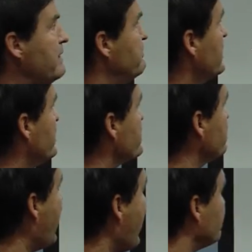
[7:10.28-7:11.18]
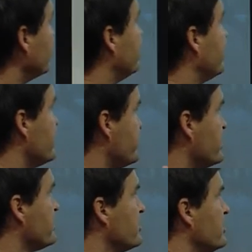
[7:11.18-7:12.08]
keeping the customer happy, that the
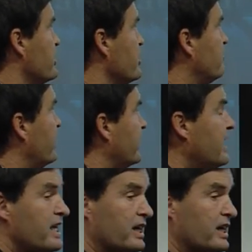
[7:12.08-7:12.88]
systems continue running.